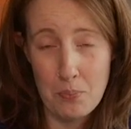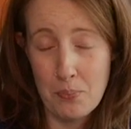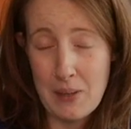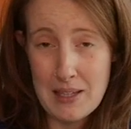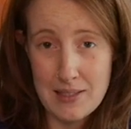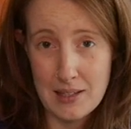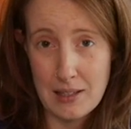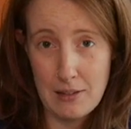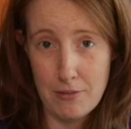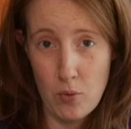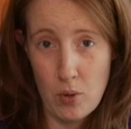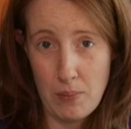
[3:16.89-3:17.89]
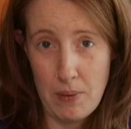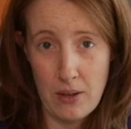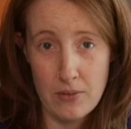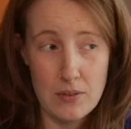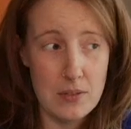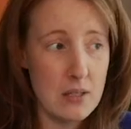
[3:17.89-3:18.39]
basically 40
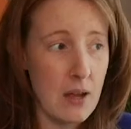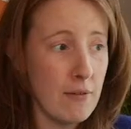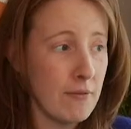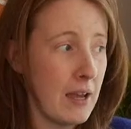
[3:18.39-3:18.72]
pounds of stuff.